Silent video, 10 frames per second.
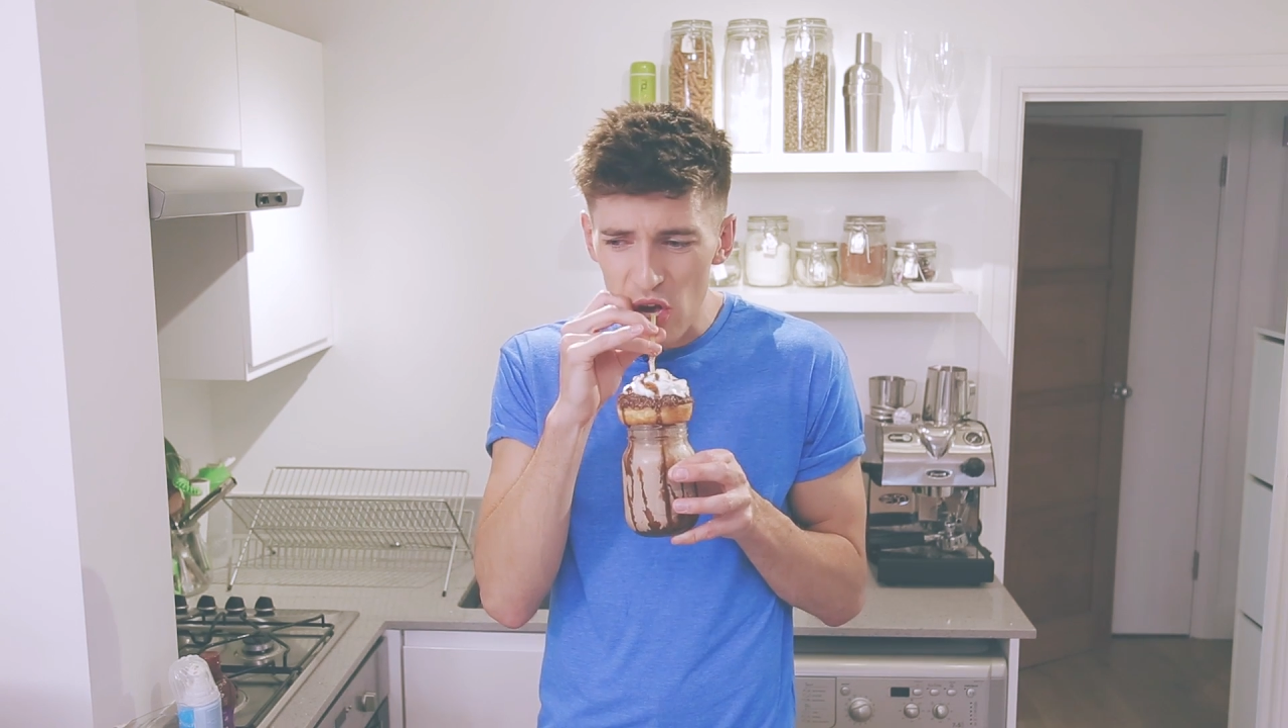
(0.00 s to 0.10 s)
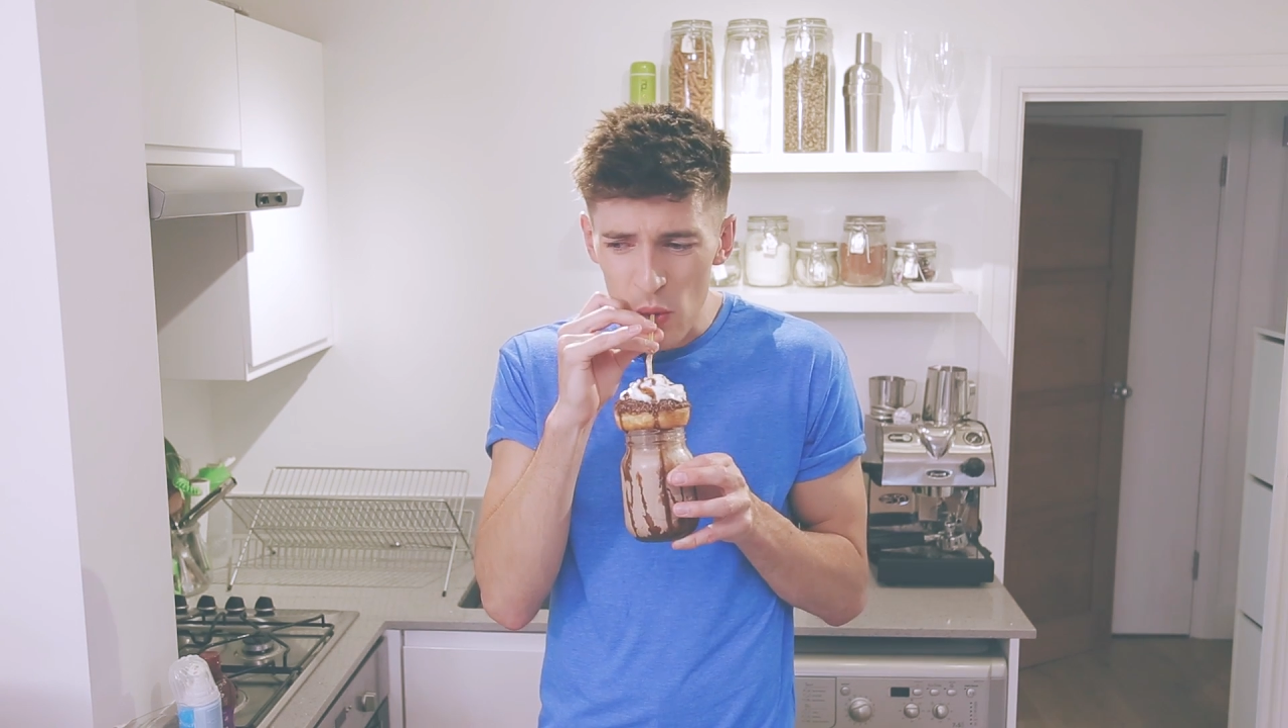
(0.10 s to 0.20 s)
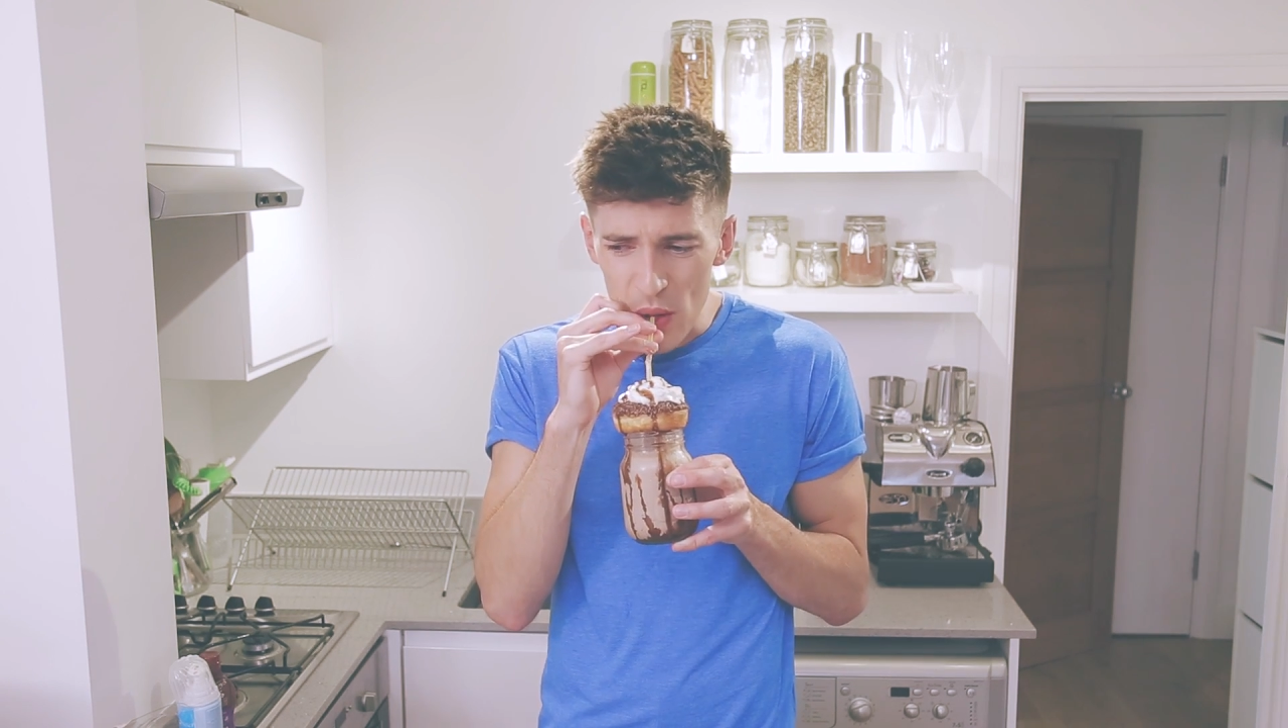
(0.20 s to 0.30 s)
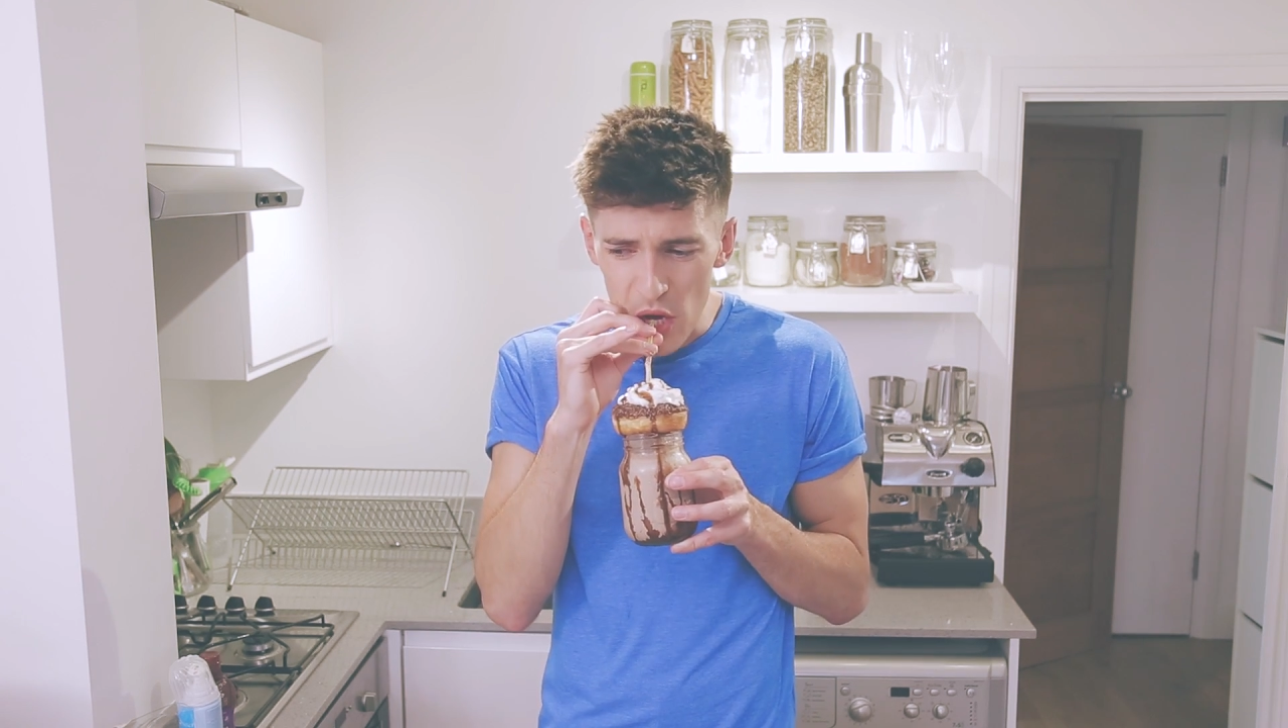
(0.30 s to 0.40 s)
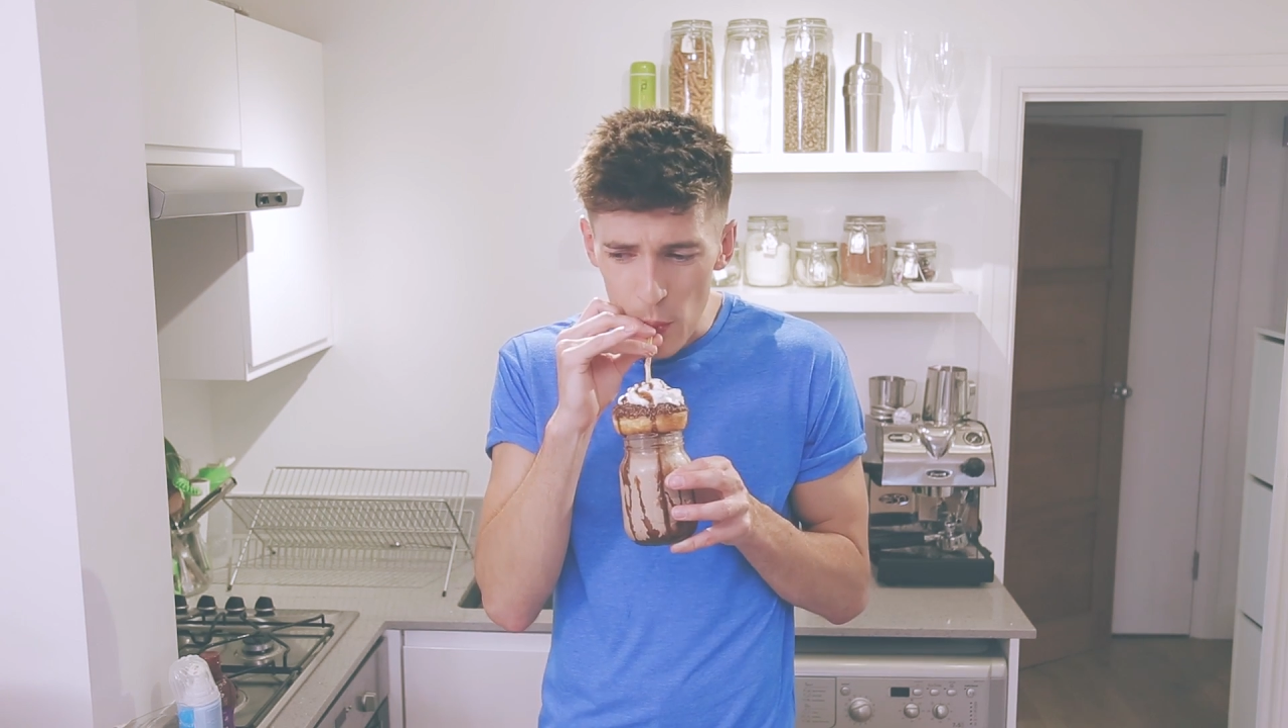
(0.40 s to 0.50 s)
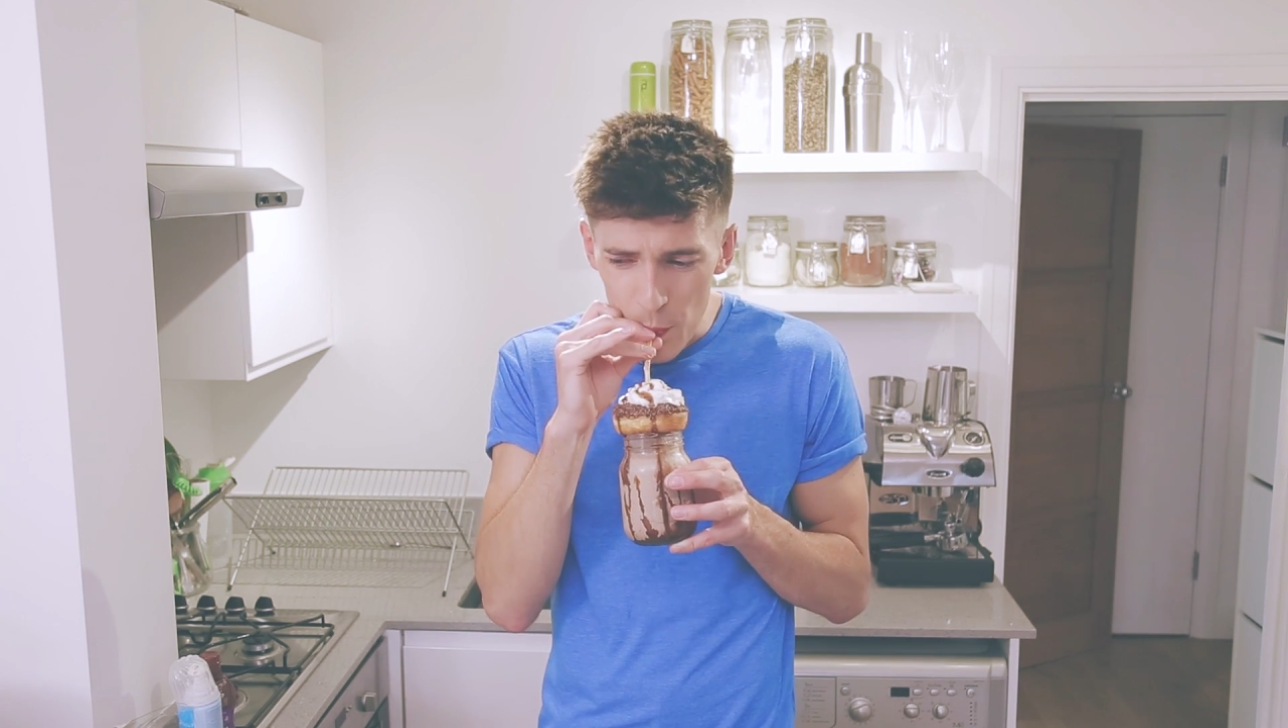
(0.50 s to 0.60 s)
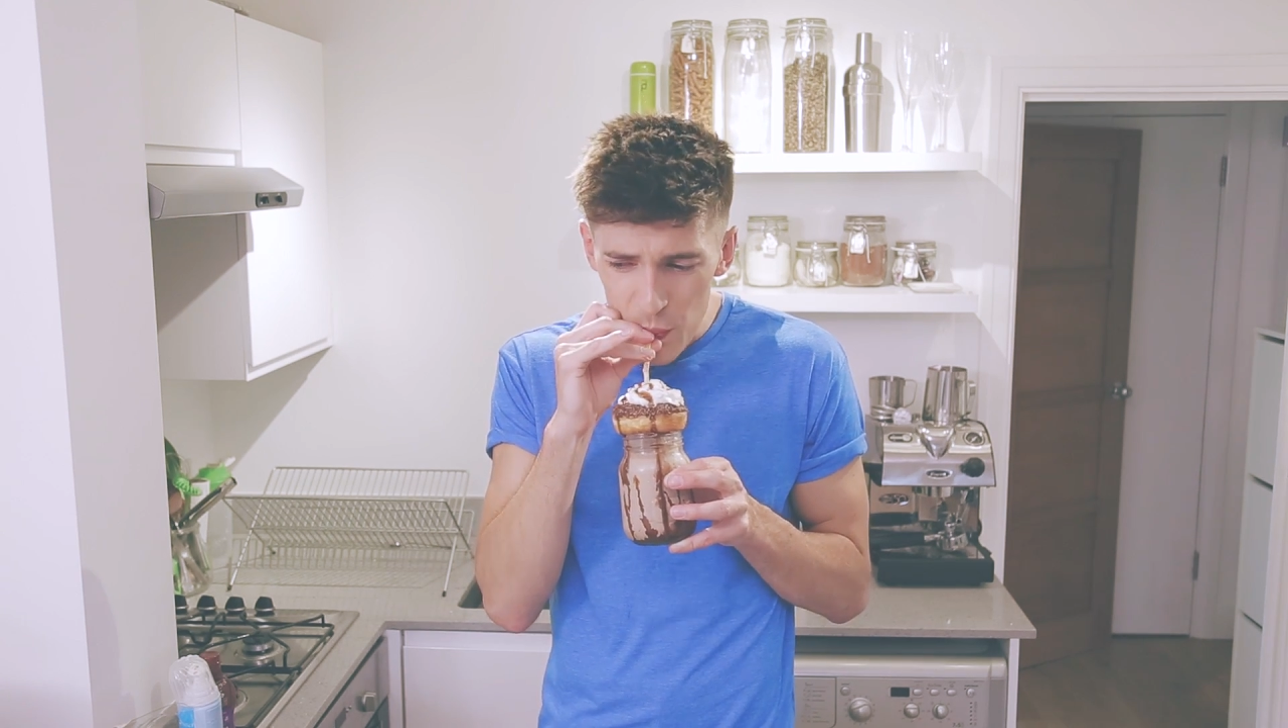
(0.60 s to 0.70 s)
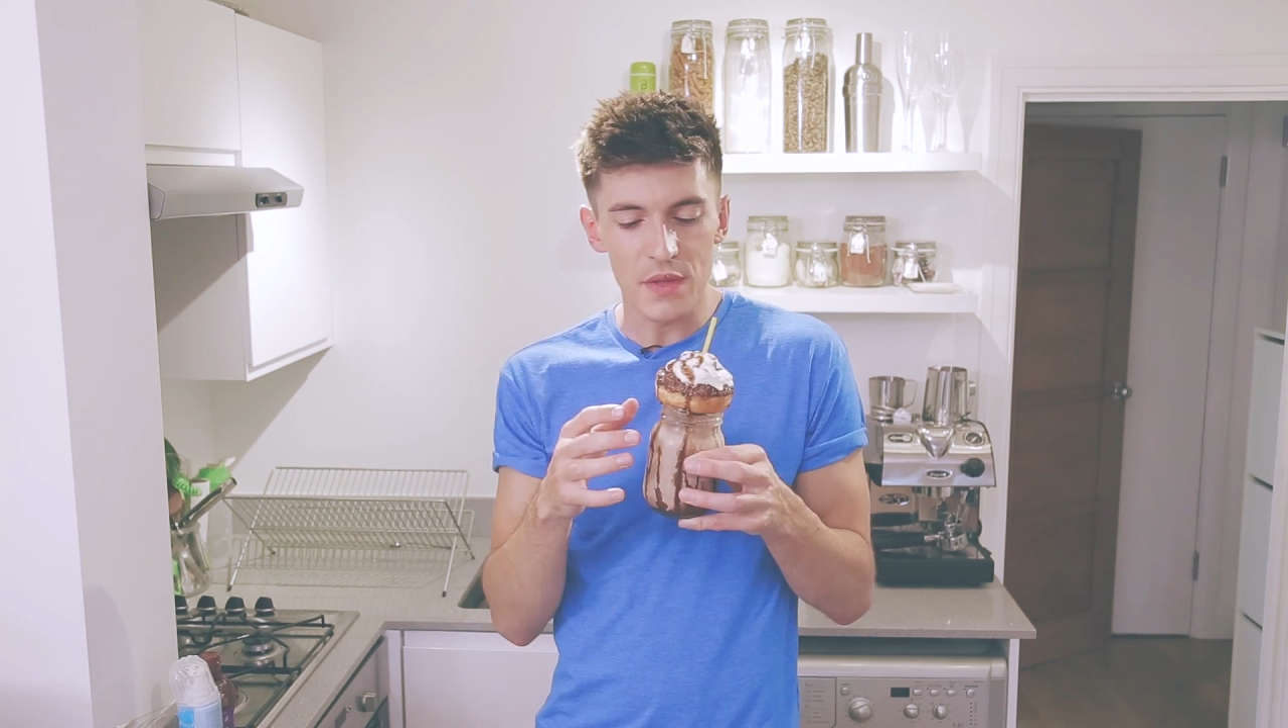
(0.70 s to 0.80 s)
Oh my god.